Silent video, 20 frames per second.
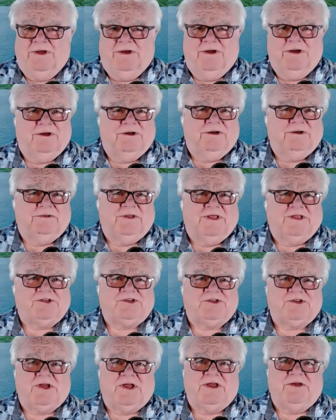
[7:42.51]
let's
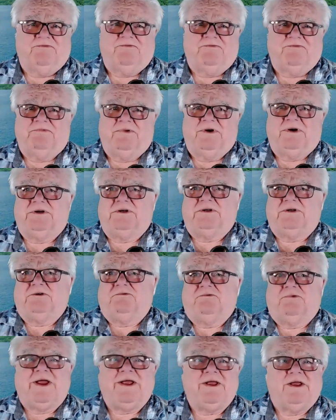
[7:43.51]
say,
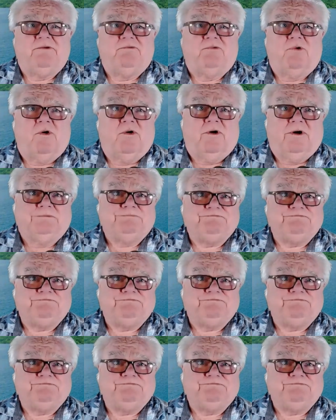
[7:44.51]
Rangiroa,